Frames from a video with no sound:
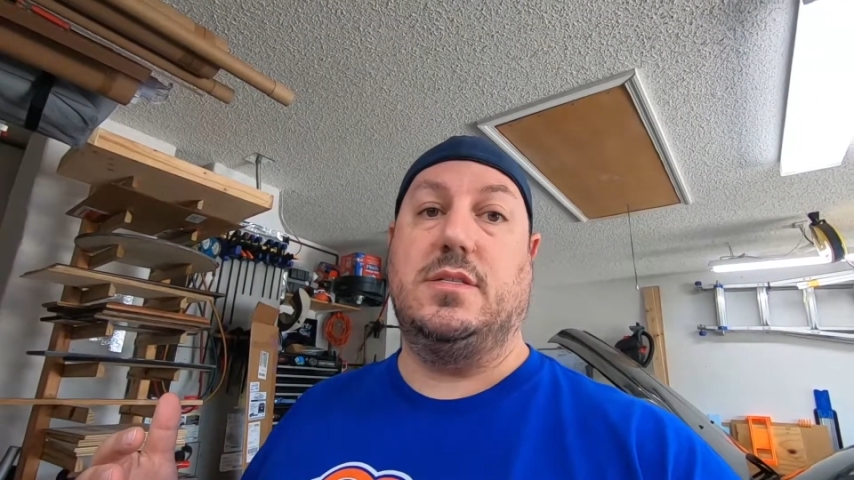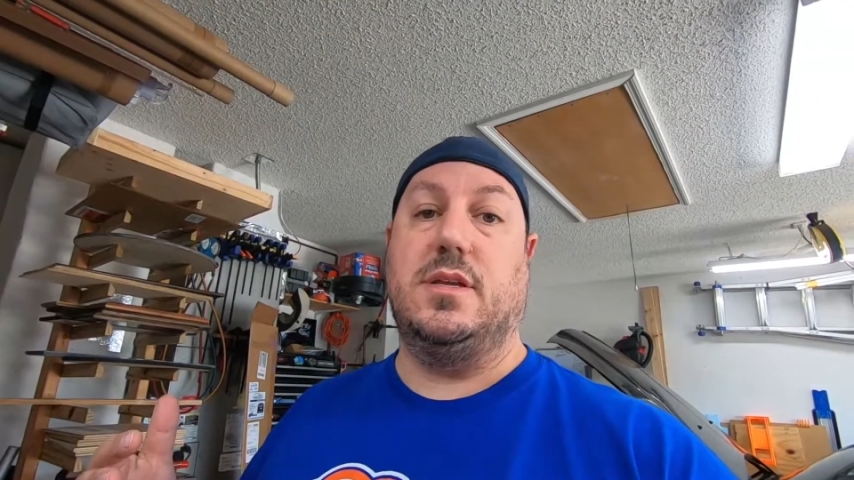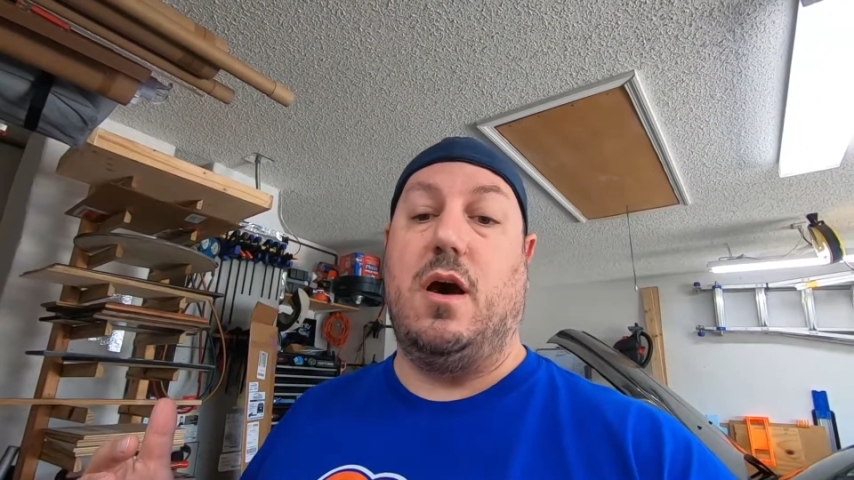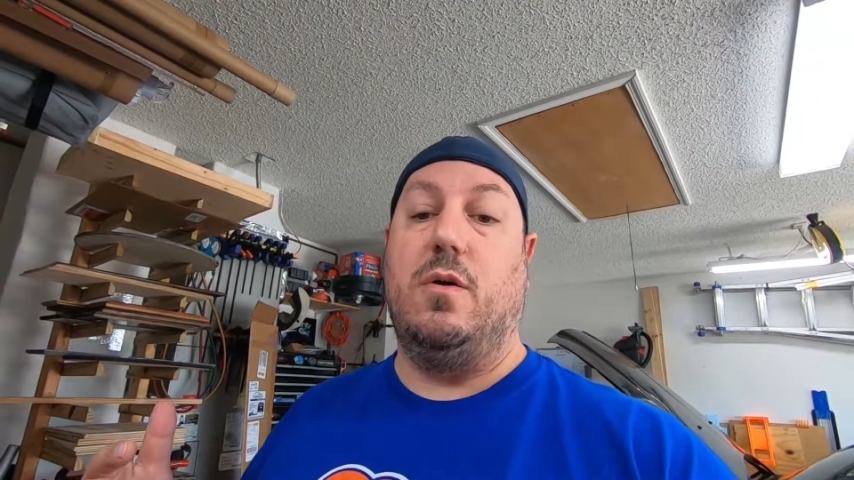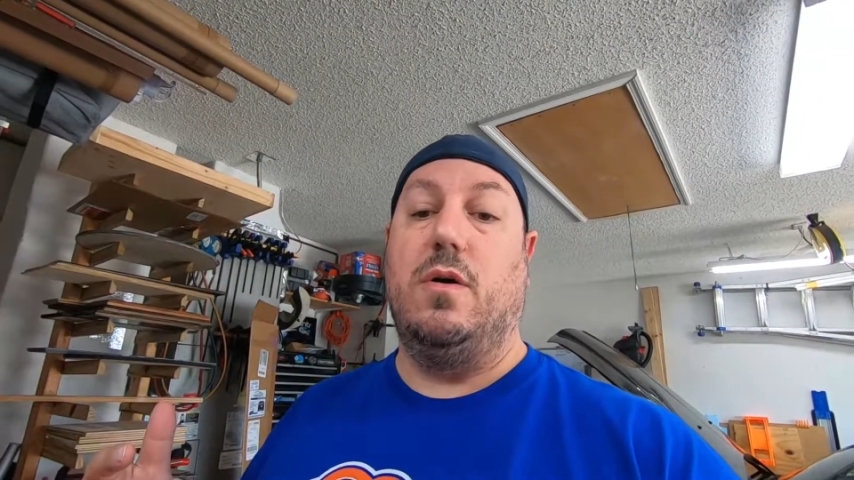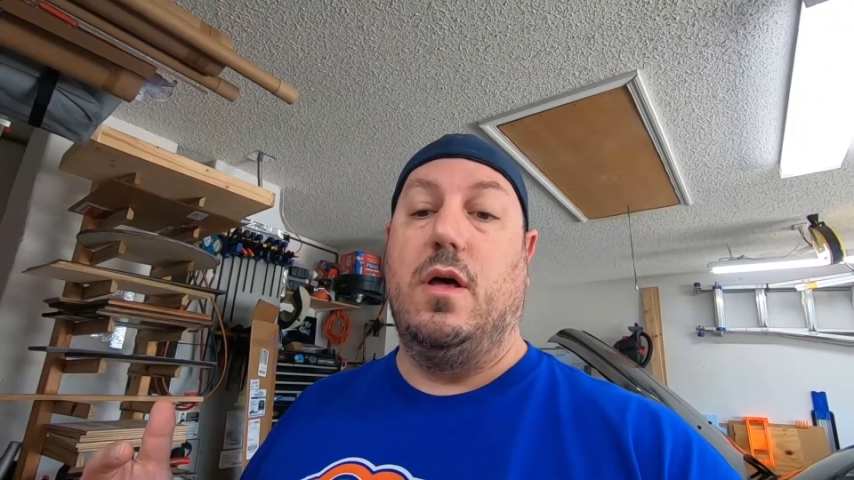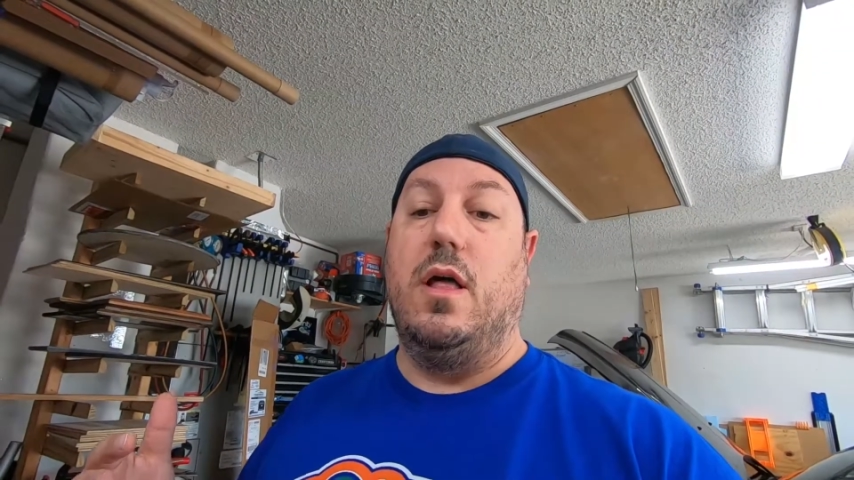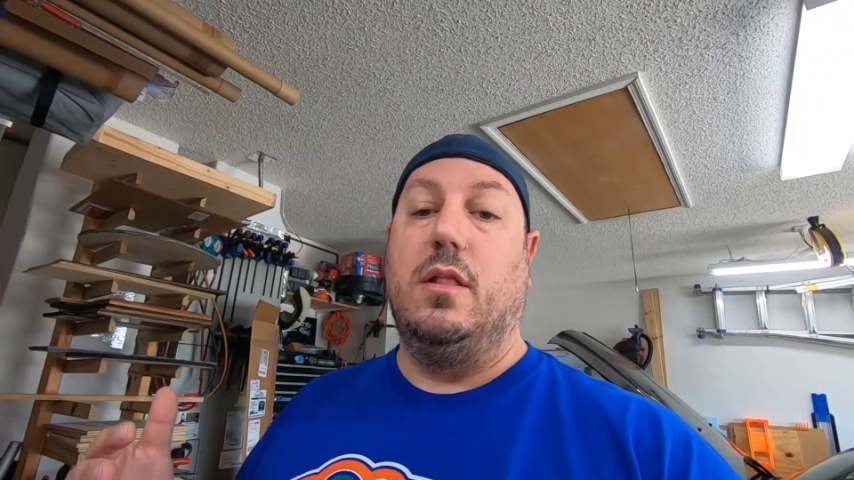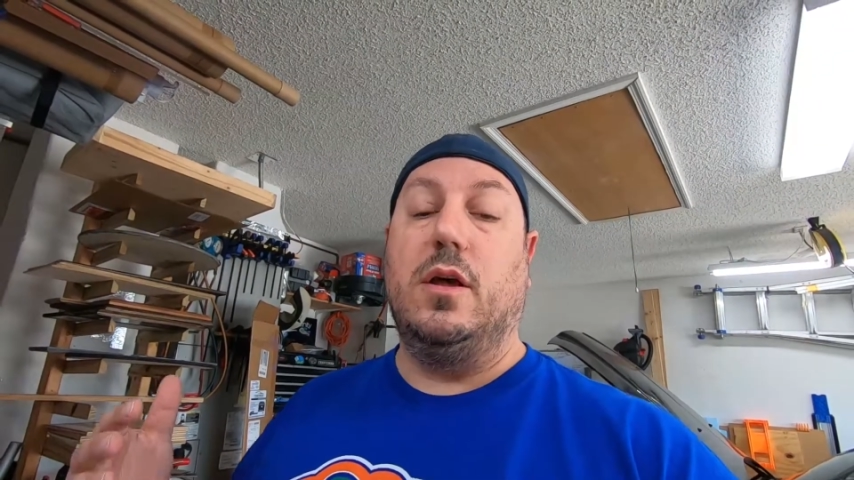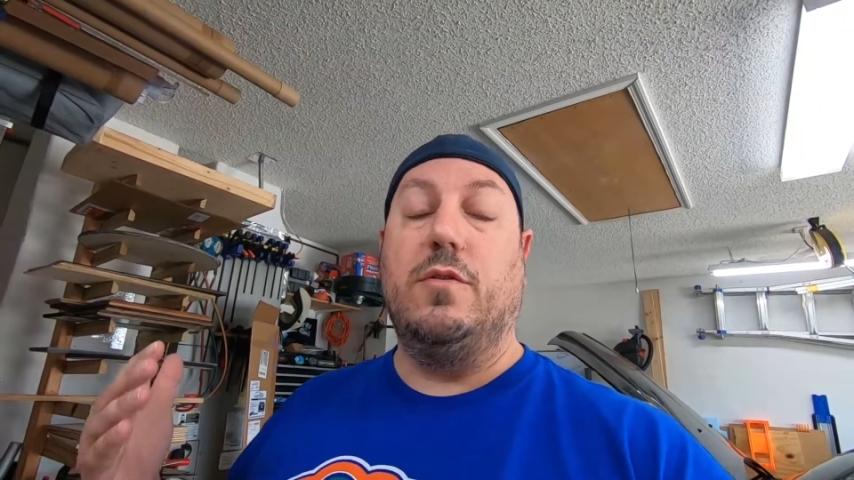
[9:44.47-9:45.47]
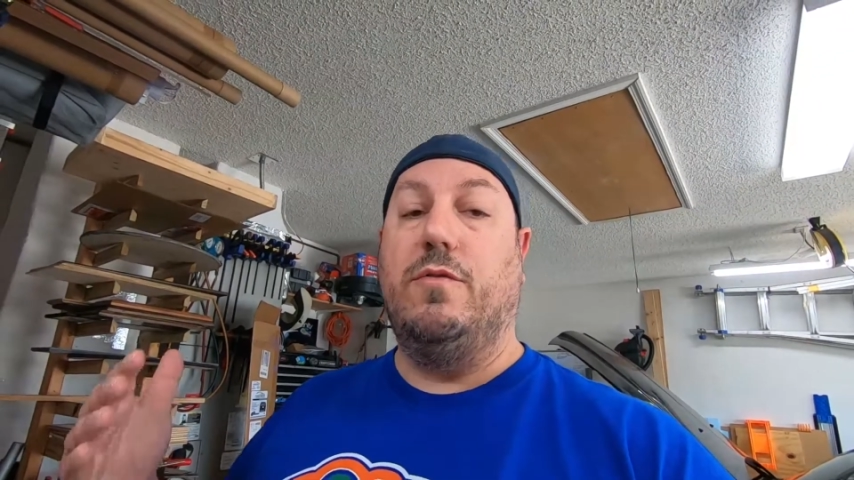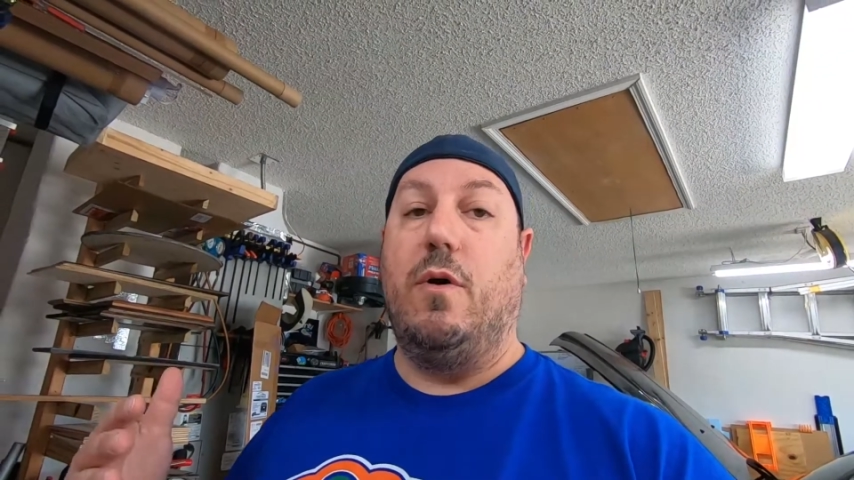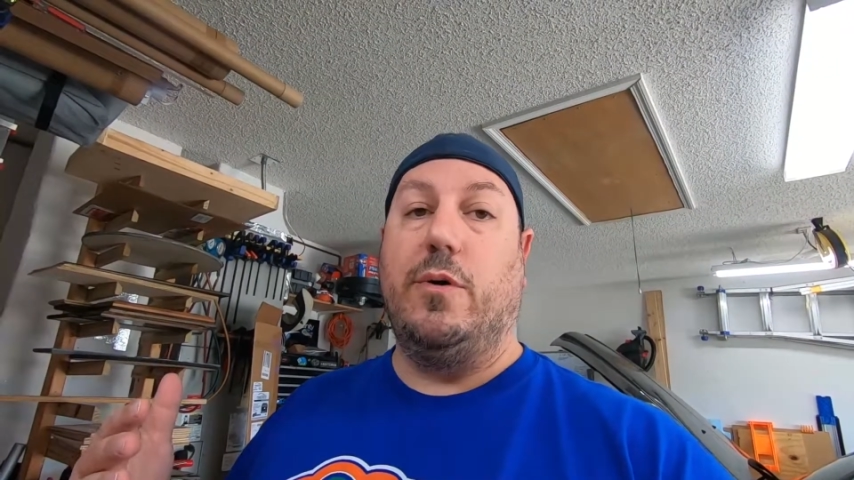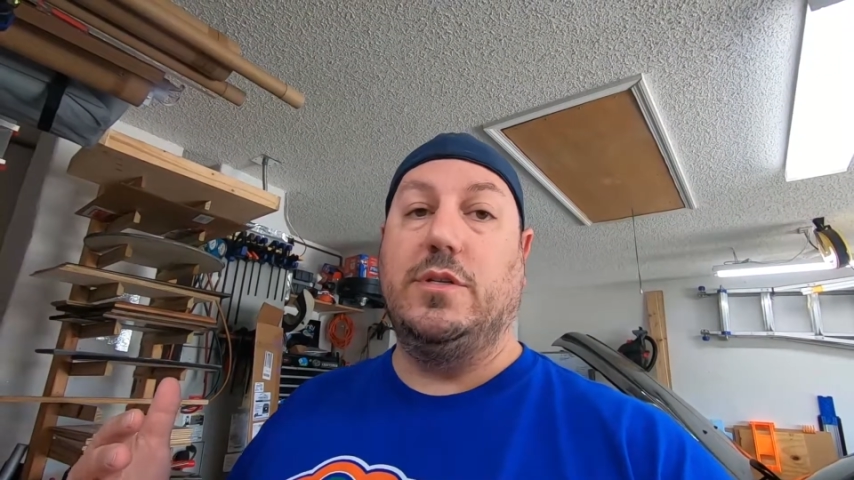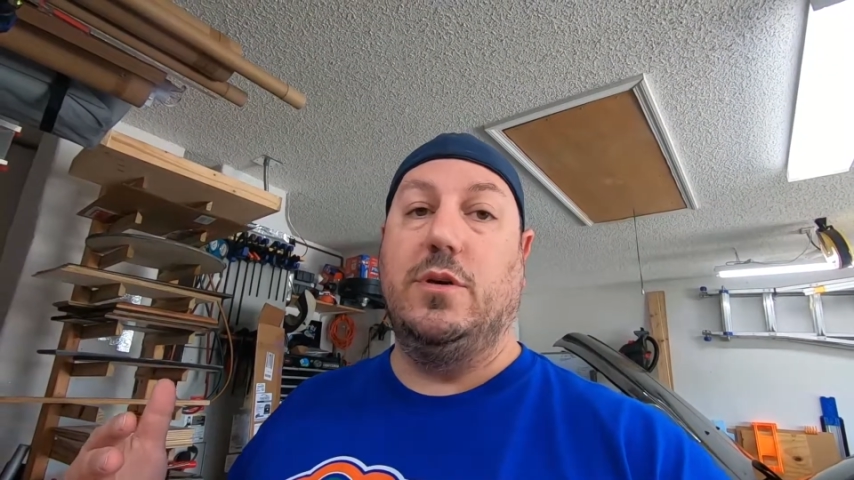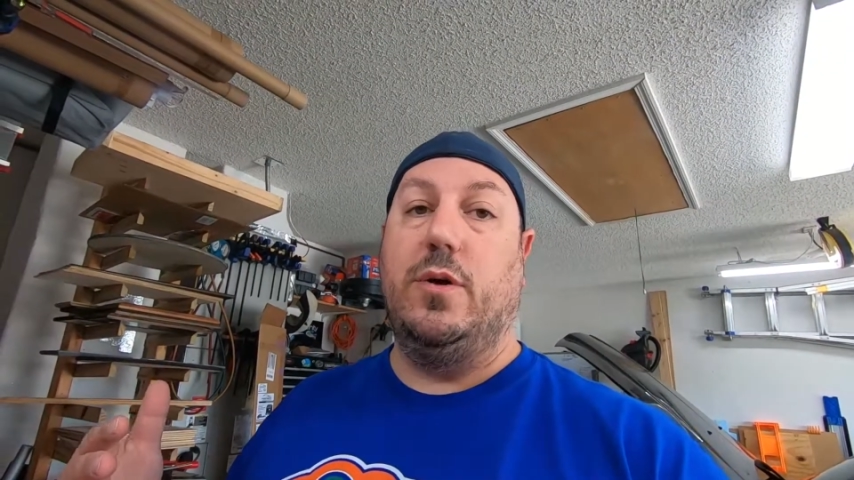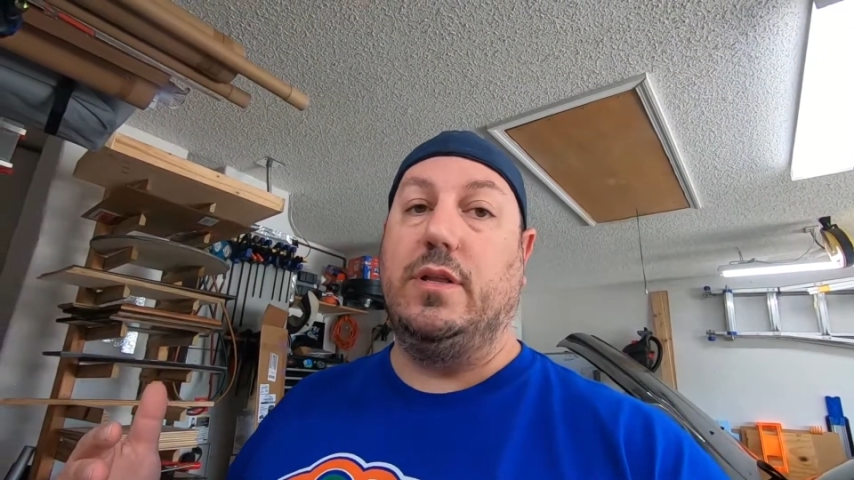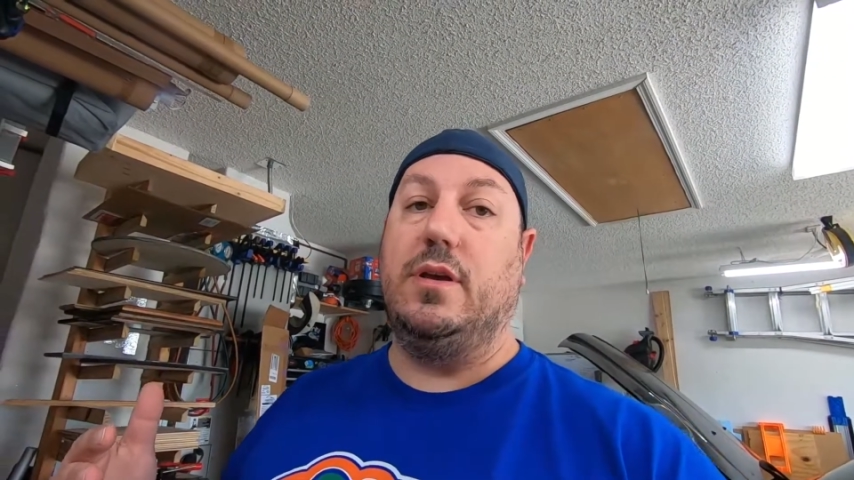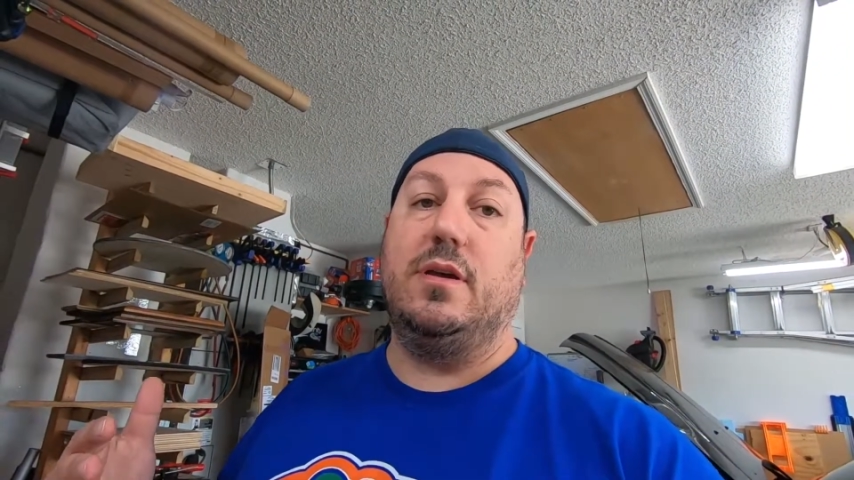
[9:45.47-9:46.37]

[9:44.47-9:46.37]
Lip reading: So looking forward to it.